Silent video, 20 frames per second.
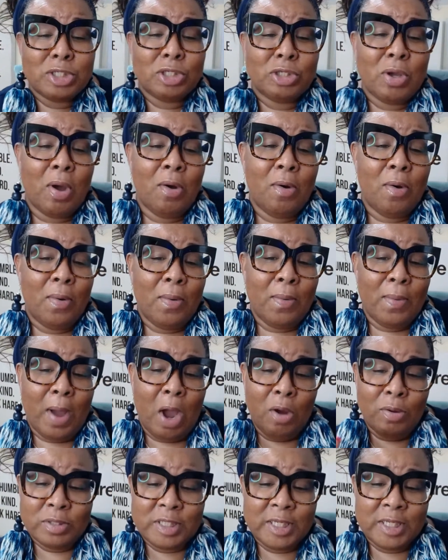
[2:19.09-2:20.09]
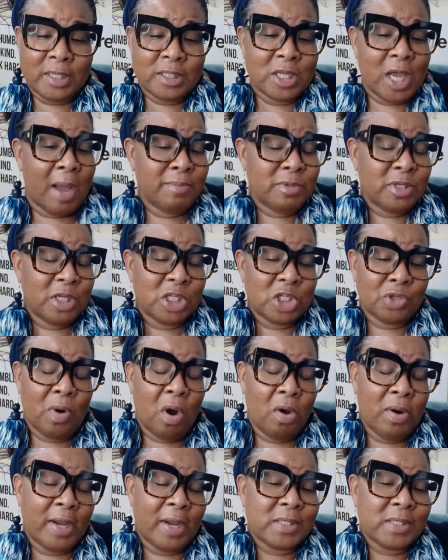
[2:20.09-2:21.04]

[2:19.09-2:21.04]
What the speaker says: So on TikTok, I'm just scrolling.